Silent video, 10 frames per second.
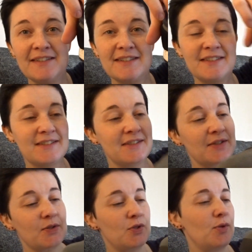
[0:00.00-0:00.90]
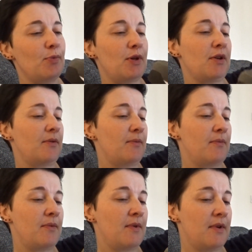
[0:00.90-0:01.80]
We also got
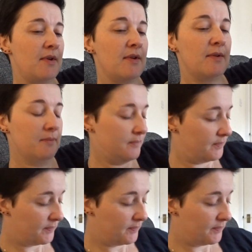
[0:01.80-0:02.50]
me a